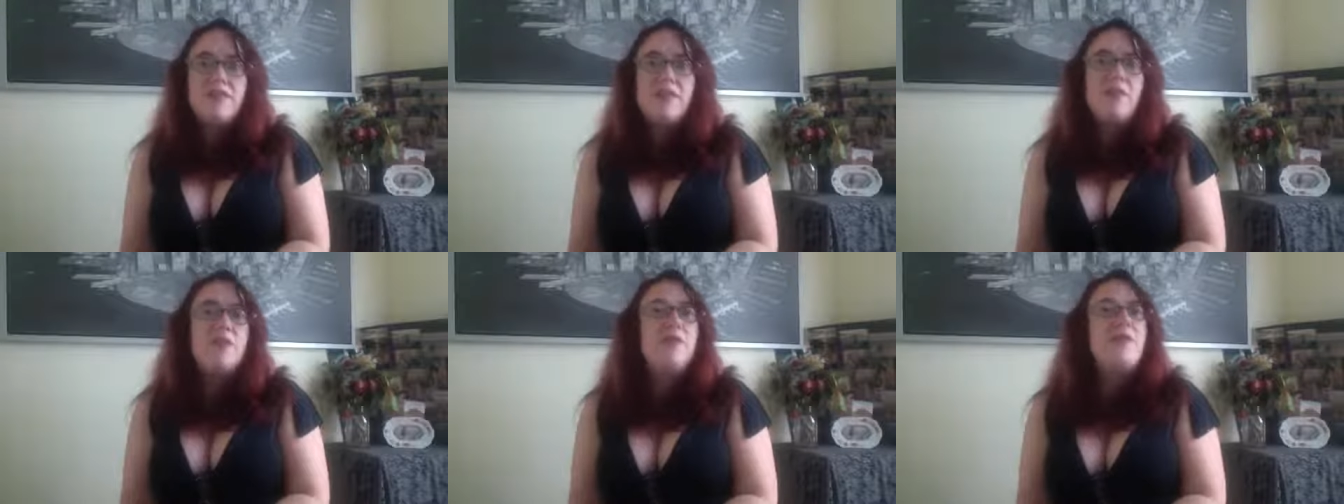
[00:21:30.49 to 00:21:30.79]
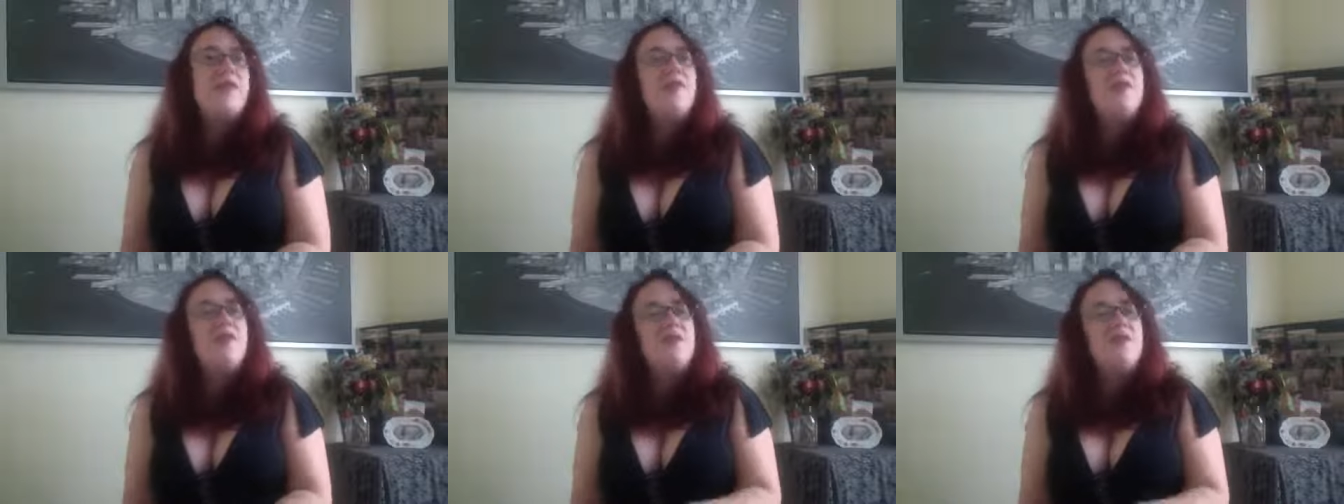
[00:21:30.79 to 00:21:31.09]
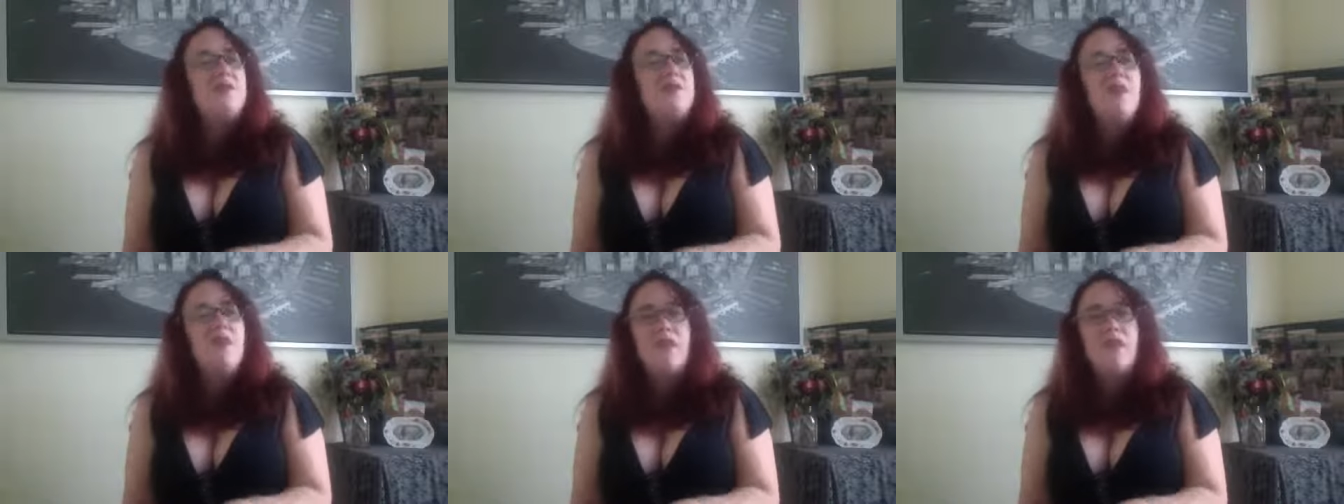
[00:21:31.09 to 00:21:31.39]
So if
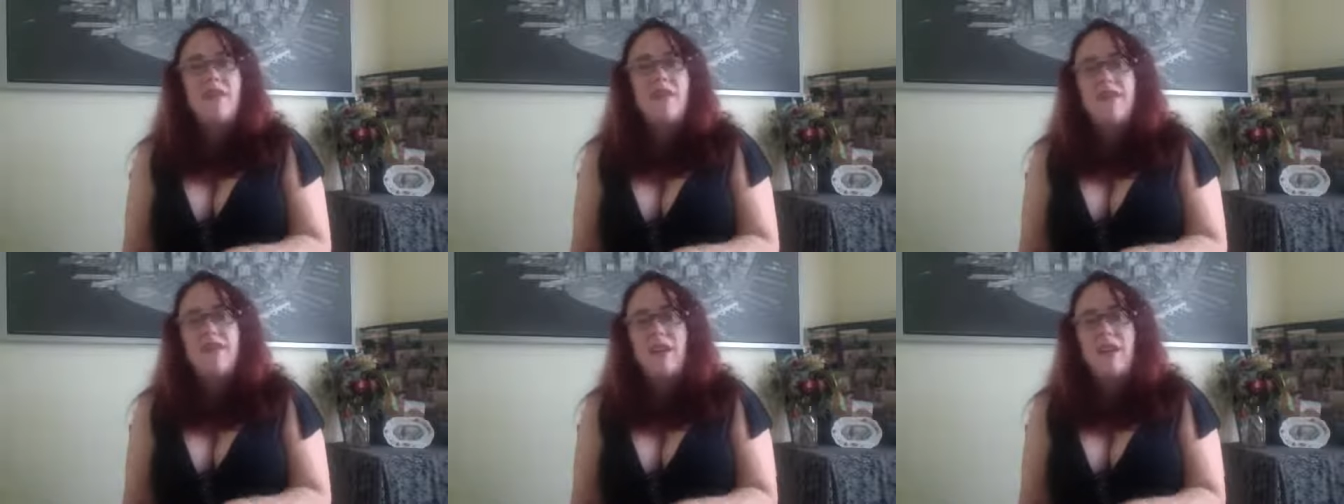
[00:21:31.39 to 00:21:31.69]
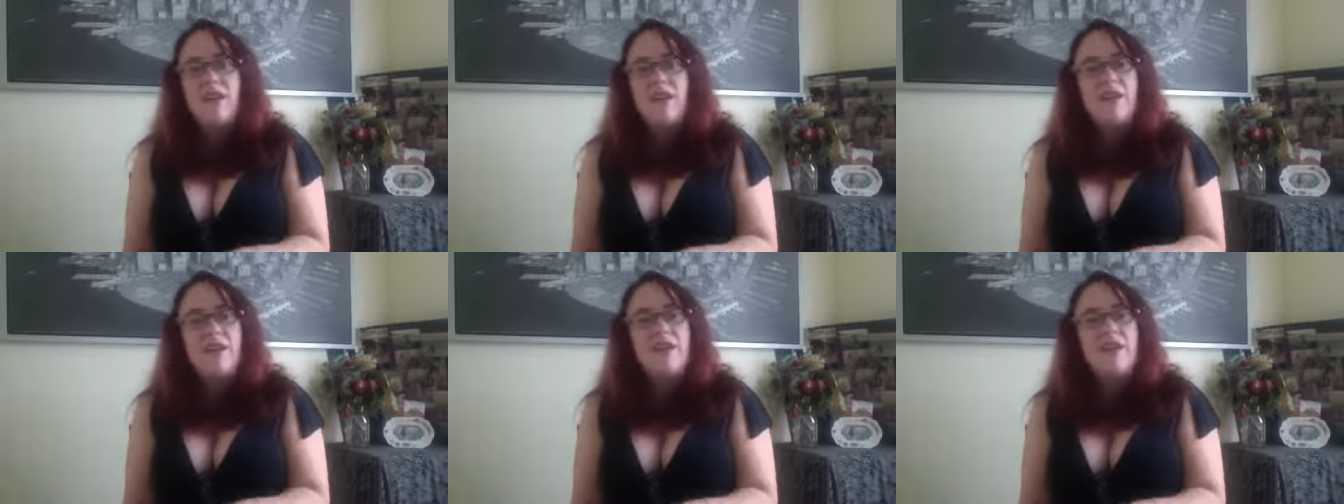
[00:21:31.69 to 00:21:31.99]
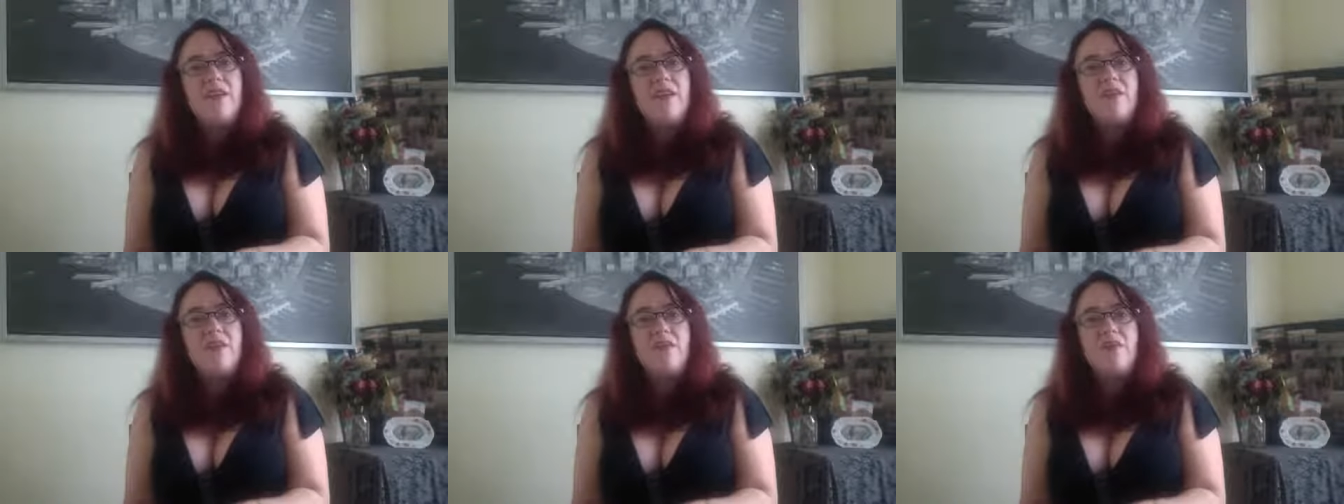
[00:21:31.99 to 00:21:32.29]
you are in the area
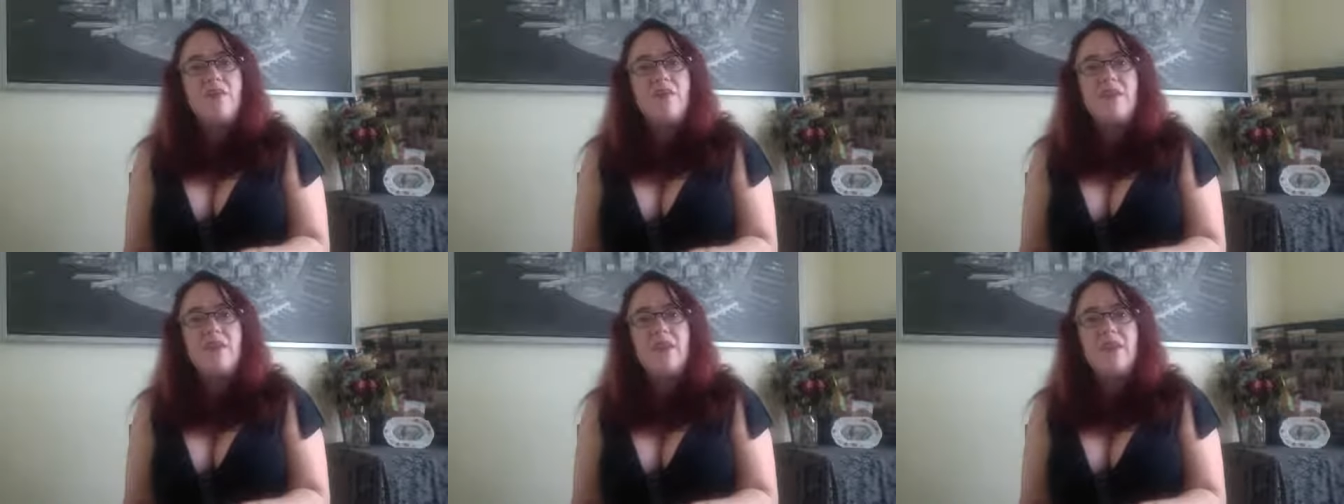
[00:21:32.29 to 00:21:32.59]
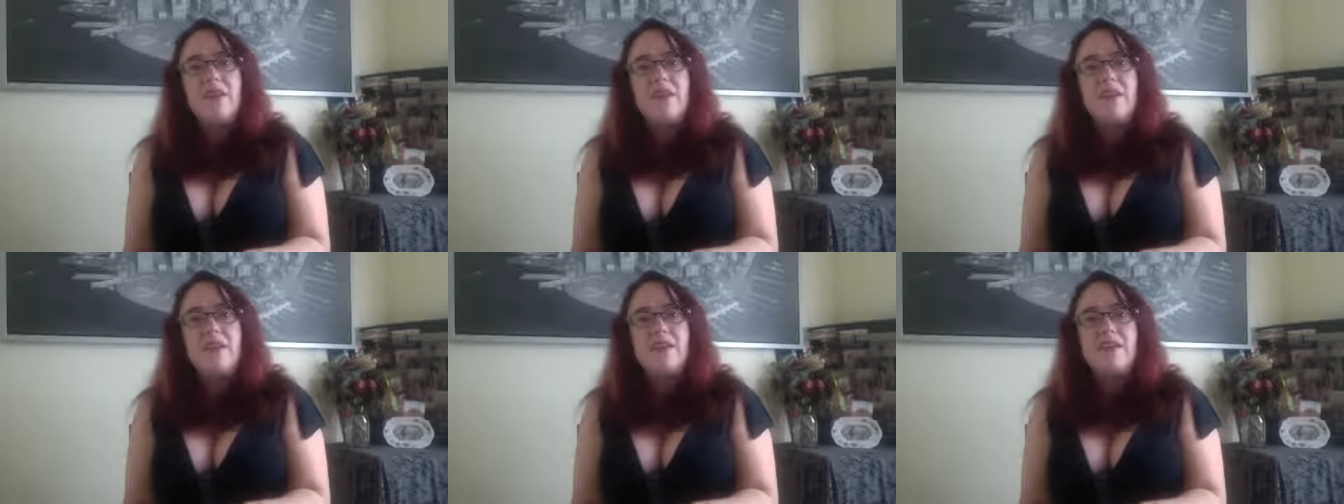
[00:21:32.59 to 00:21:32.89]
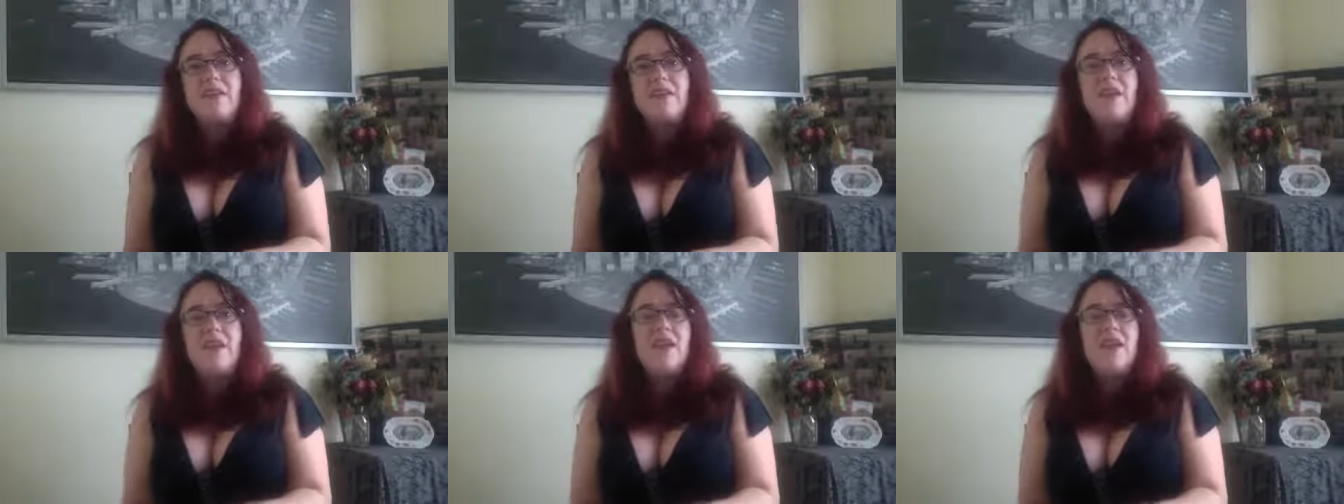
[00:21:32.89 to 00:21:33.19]
and you know where that is